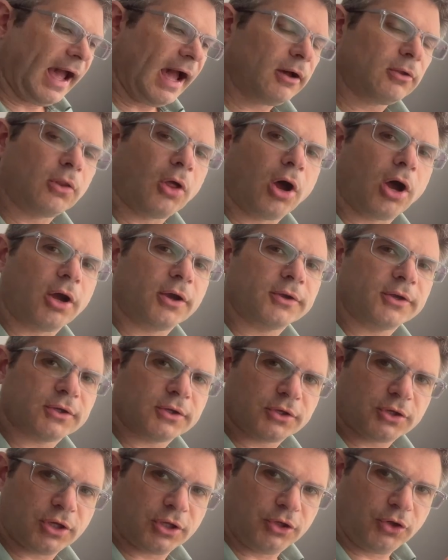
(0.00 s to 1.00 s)
How
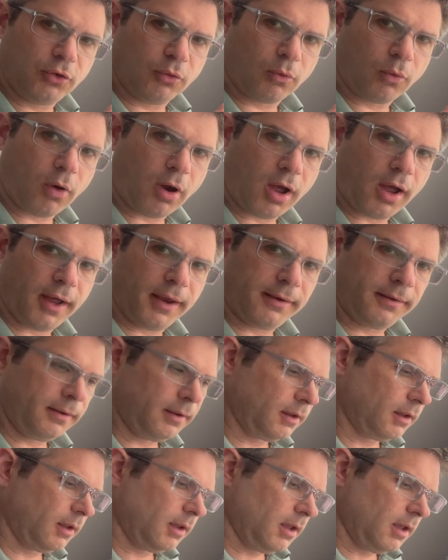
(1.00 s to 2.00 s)
long can you
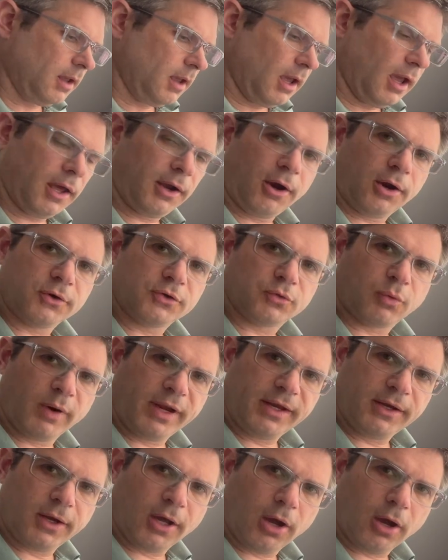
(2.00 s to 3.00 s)
run an
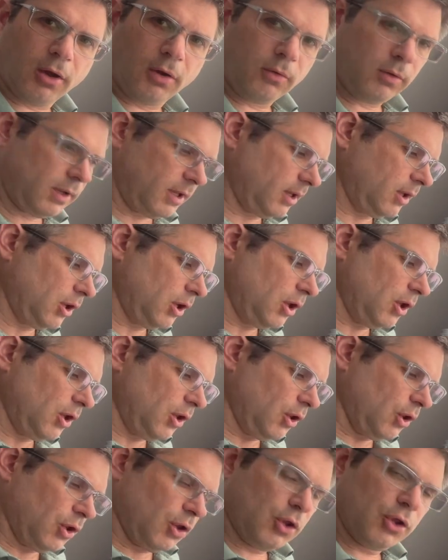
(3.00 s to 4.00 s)
Arduino
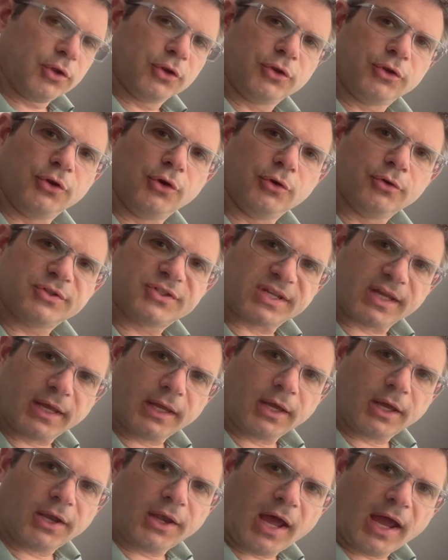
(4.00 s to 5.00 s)

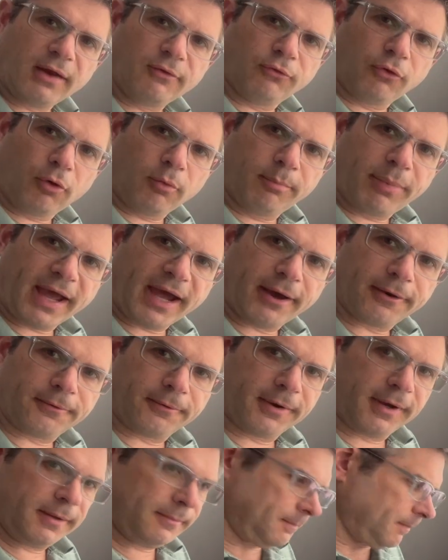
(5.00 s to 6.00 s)
using a 9-volt
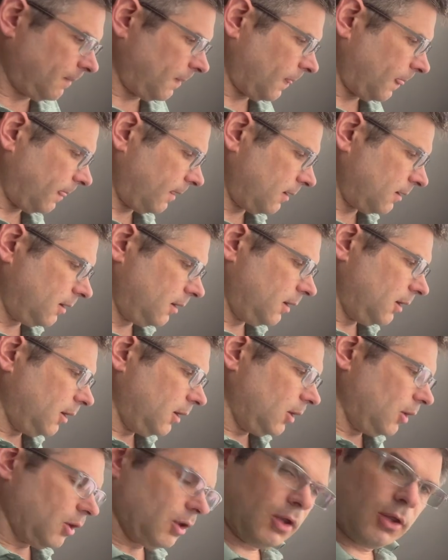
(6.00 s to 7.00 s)
battery?
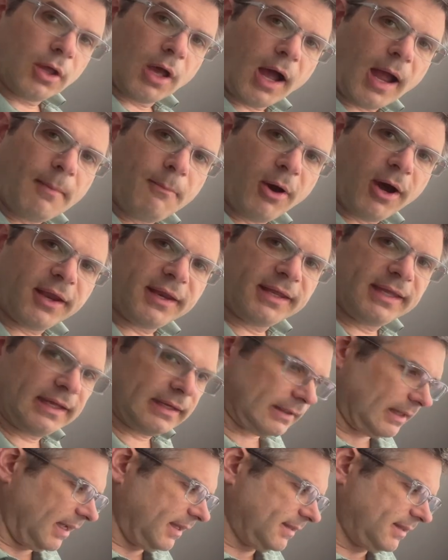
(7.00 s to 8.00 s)
I bought a
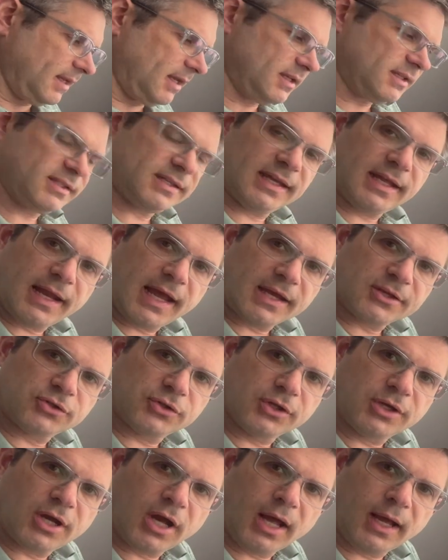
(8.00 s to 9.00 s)
kit like this. It
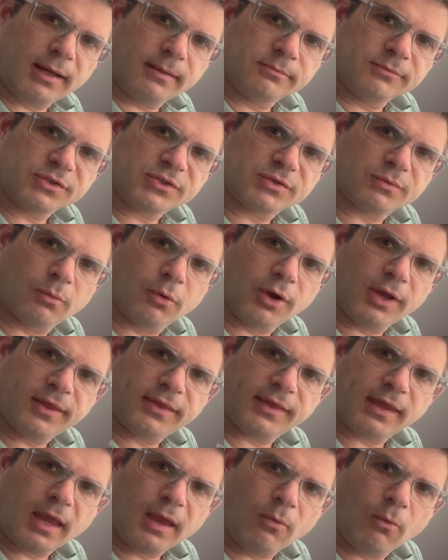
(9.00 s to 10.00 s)
actually comes
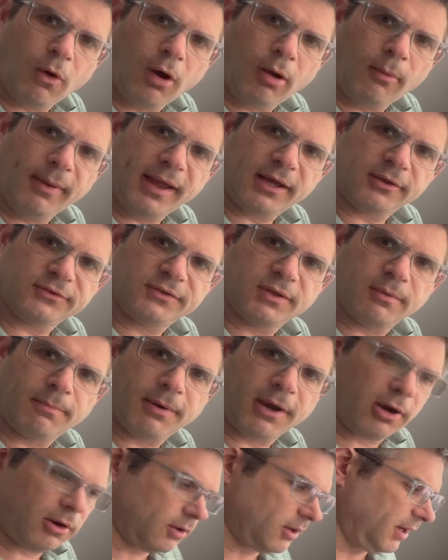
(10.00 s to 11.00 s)
with a wall-mounted
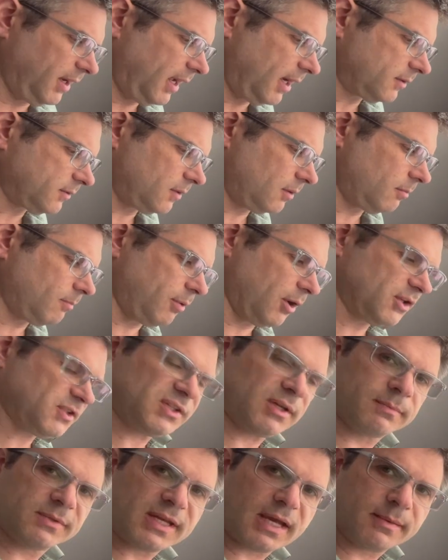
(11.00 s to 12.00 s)
barrel connector, but
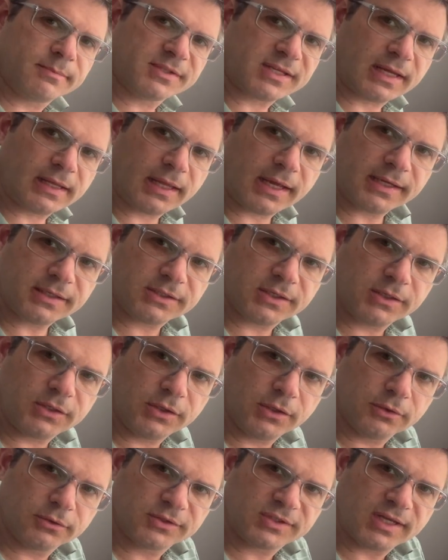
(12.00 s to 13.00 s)
sometimes I like to
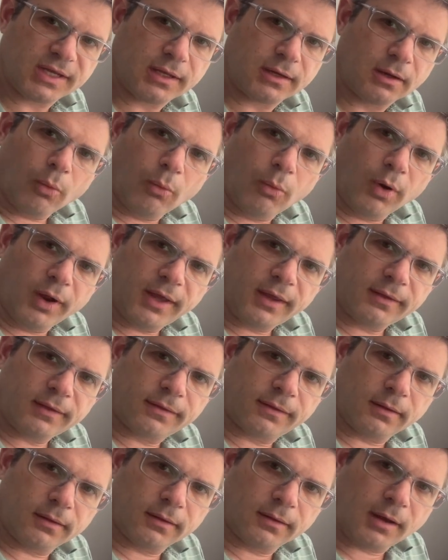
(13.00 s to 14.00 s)
use it
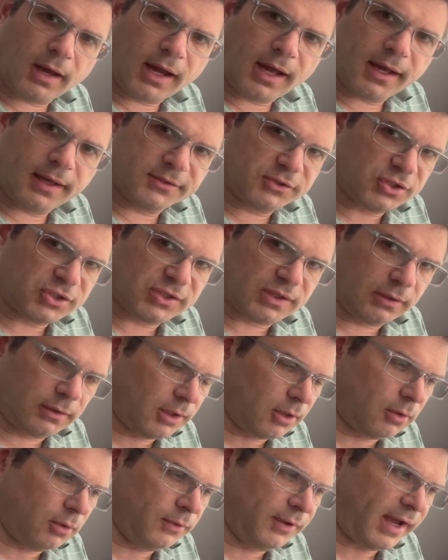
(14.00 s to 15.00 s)
with just a
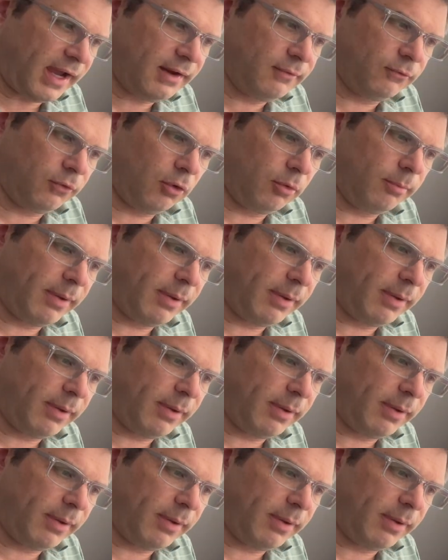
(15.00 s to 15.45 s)
little 9-volt